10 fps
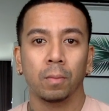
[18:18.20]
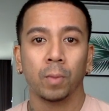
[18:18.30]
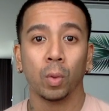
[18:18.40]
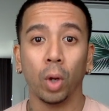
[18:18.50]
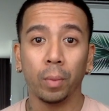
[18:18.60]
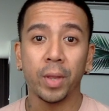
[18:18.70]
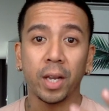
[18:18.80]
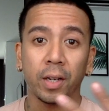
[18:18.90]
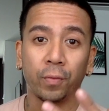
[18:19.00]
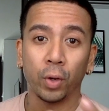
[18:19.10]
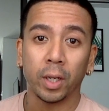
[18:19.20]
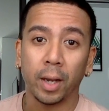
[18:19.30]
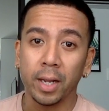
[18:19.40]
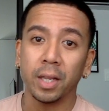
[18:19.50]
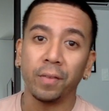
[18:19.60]
Well, that's it for this
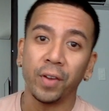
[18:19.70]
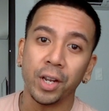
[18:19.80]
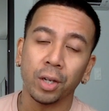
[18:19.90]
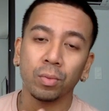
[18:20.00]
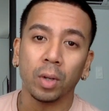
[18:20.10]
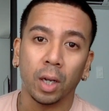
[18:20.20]
lengthy video.